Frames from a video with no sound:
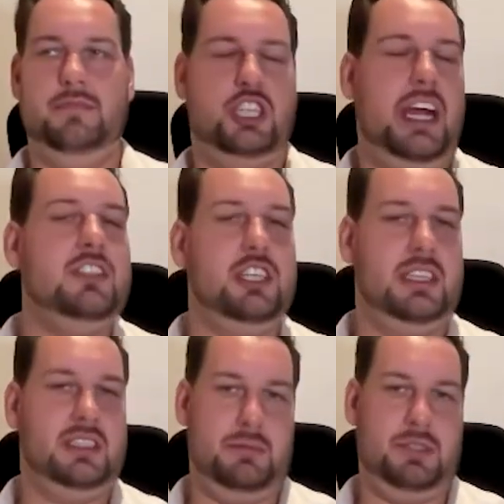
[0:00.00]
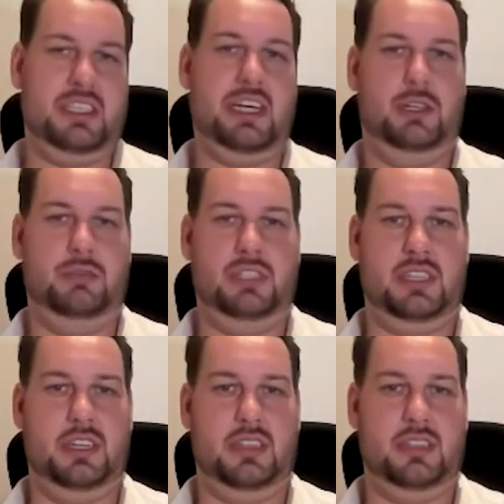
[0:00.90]
changing some study
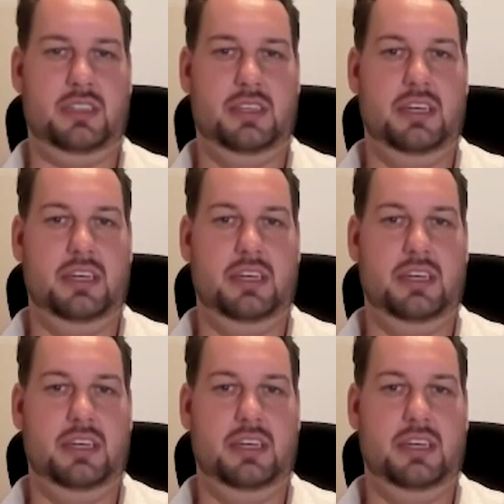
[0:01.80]
results